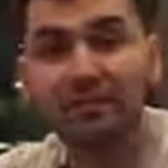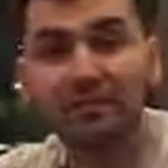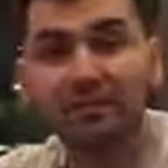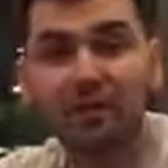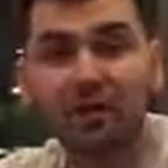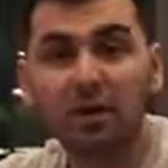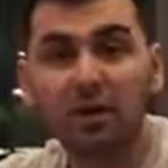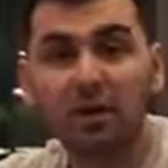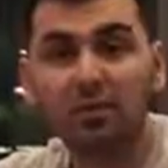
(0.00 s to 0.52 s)

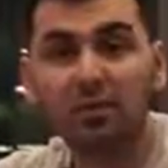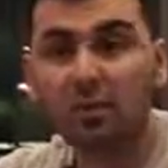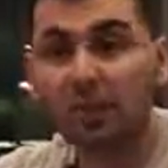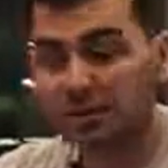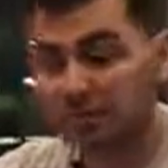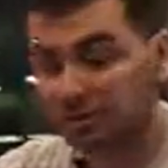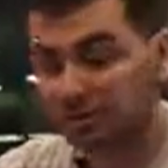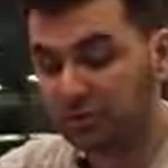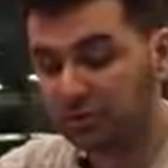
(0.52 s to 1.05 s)
So how
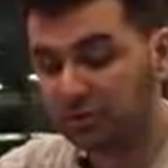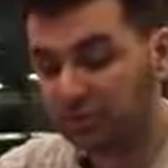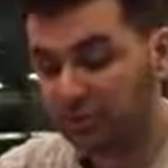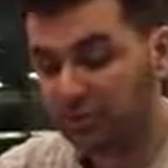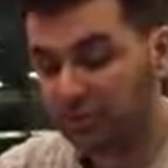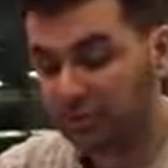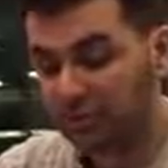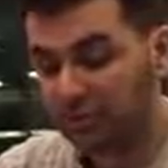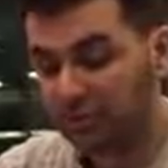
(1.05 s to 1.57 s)
much do you
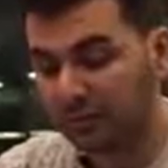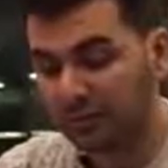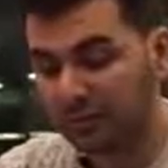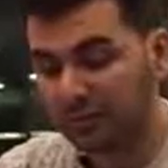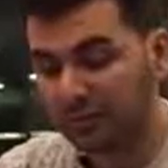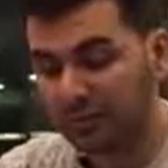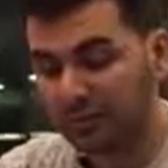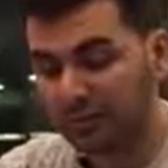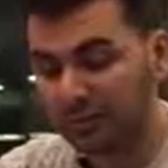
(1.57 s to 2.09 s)
think will
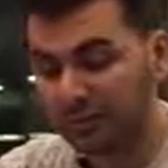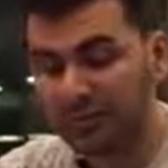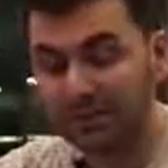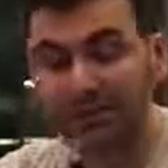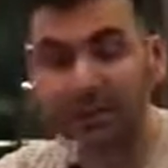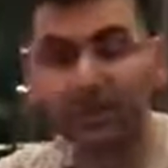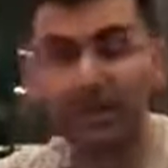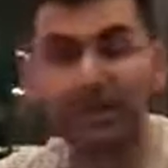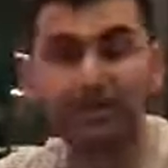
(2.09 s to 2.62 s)
this be
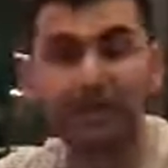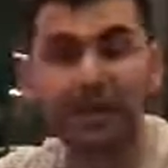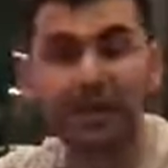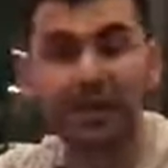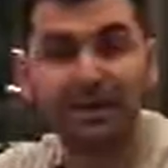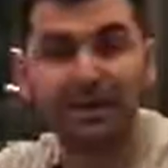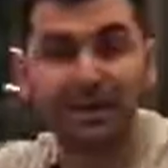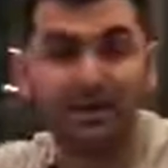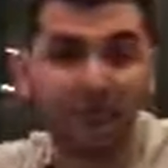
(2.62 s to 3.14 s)

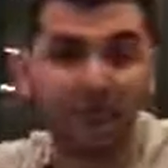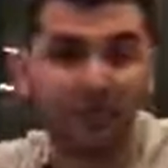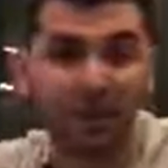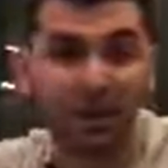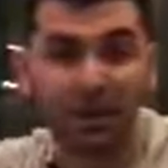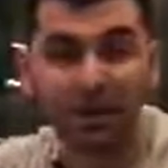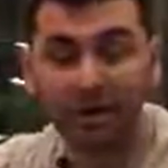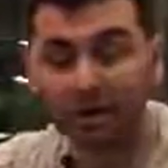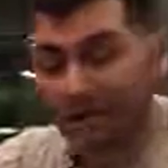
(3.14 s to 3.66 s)
demanded
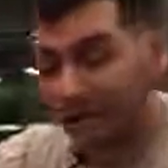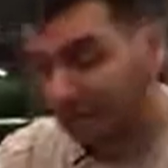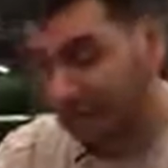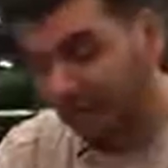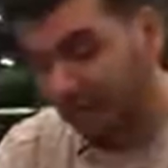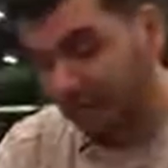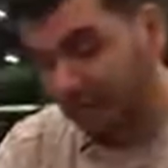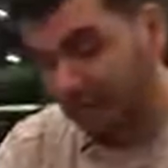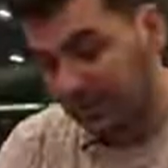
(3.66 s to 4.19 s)
by
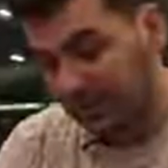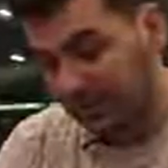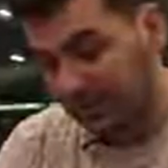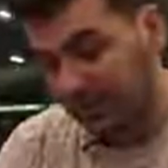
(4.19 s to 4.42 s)
the